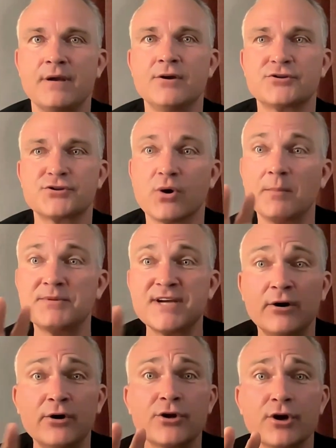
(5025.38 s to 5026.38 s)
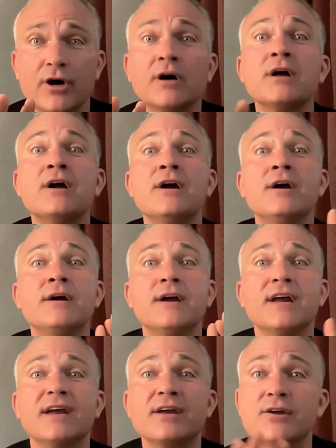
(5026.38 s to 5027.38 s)
So I'm telling y'all,
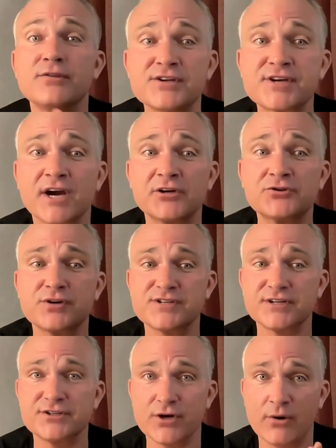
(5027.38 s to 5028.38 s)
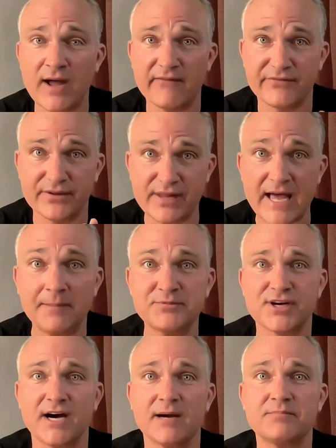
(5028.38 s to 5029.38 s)
these countries that don't have the
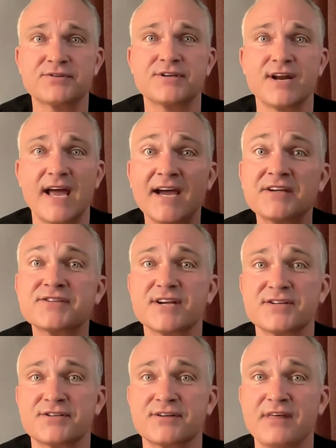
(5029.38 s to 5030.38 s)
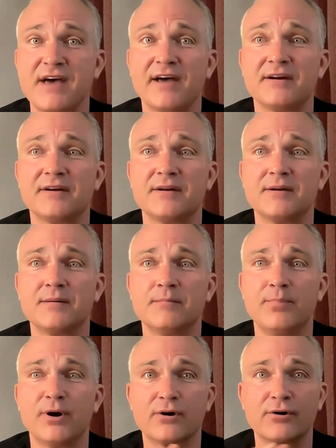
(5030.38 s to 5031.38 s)
laptops and access to that,
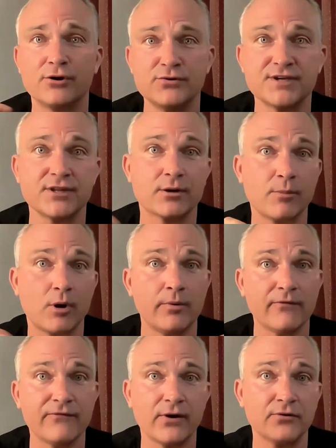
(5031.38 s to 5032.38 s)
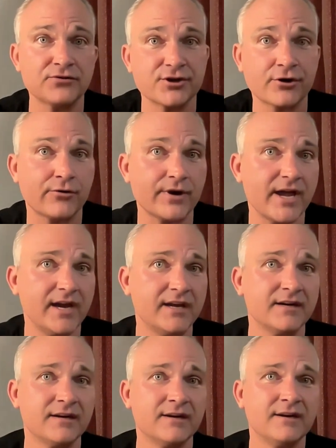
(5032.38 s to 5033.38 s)
but are using their mobile phones to
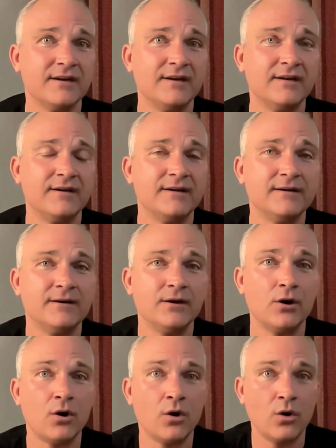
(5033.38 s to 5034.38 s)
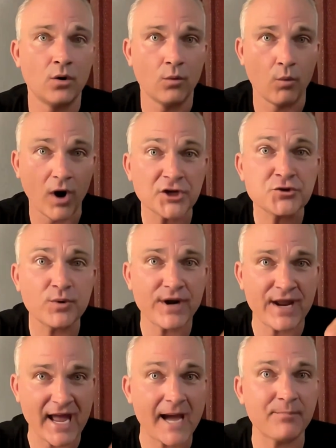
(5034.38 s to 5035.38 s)
create, watch what
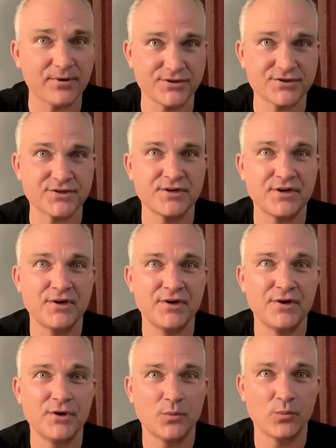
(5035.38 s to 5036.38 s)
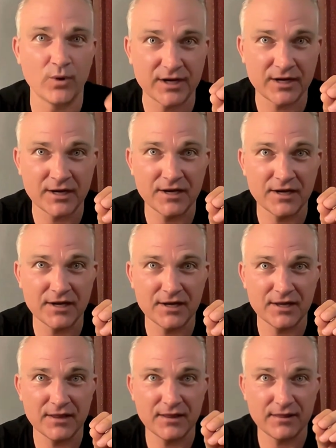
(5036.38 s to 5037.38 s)
happens when
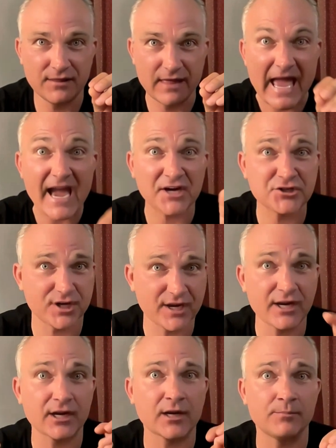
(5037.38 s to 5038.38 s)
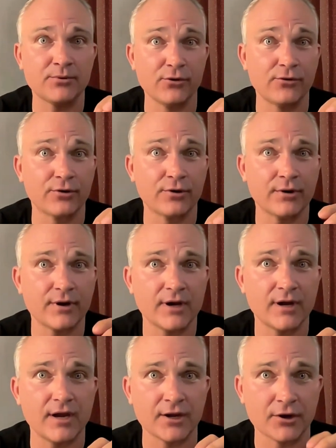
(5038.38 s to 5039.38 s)
they actually get a computer
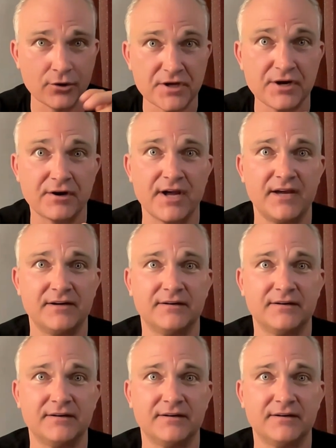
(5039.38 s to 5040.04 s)
and good internet.